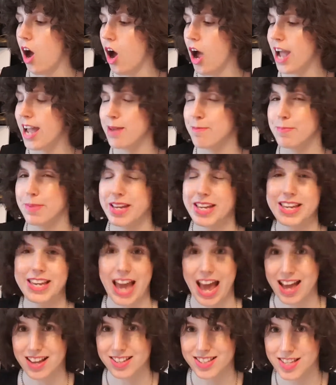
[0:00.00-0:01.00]
I'm
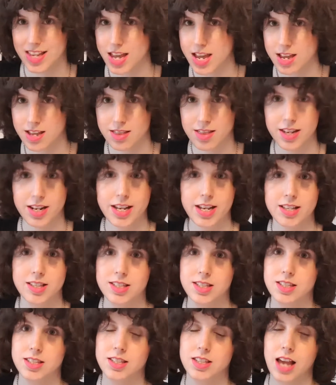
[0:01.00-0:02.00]
guessing that
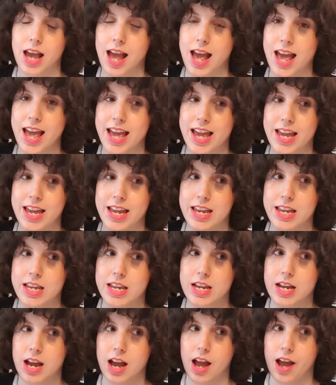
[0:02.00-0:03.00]
it's
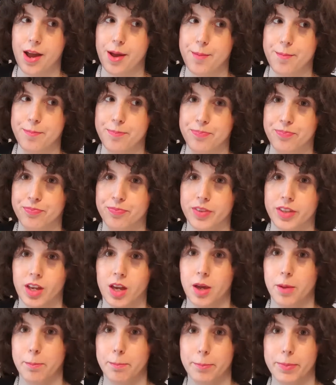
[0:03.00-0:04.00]
a um,
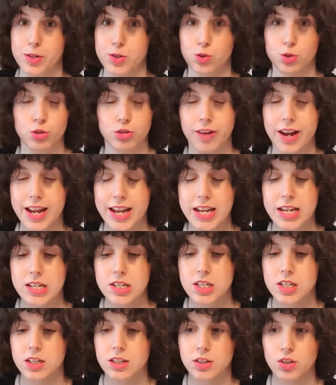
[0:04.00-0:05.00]
middle
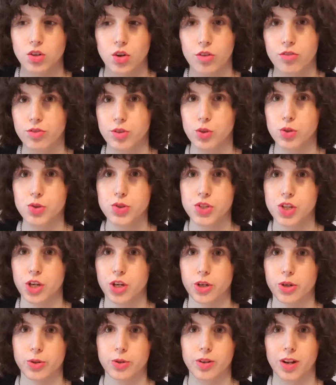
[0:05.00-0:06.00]
grade novel,
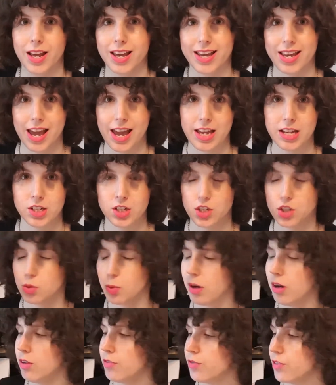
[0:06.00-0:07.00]
so like 8
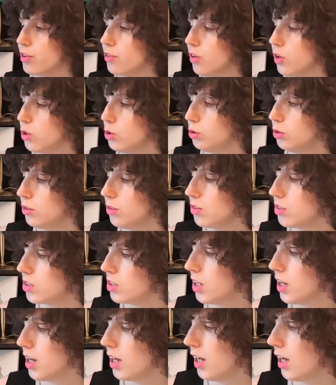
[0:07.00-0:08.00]
to 12 year
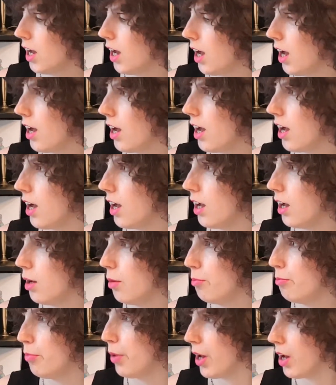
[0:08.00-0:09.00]
olds,
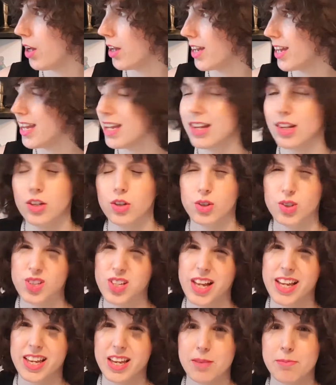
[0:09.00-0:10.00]
uh, but it
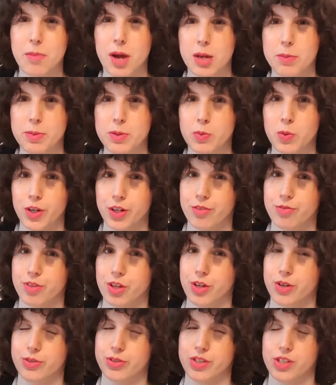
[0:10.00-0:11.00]
looks like it might be
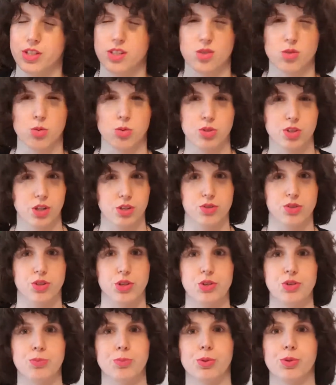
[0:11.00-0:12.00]
one of those that's
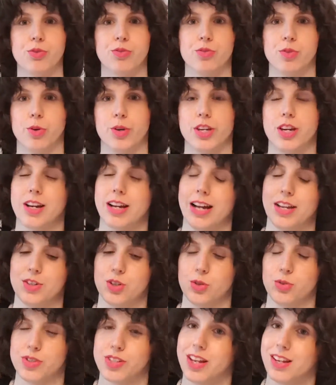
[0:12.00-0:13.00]
also suitable for
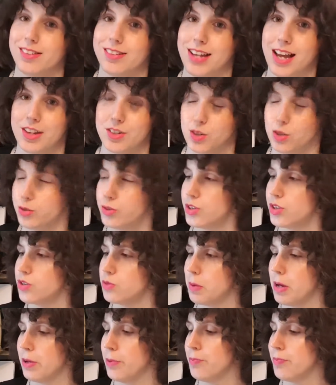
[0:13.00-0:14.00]
young adults and
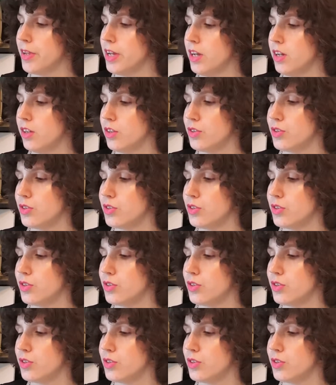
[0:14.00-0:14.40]
adults as well.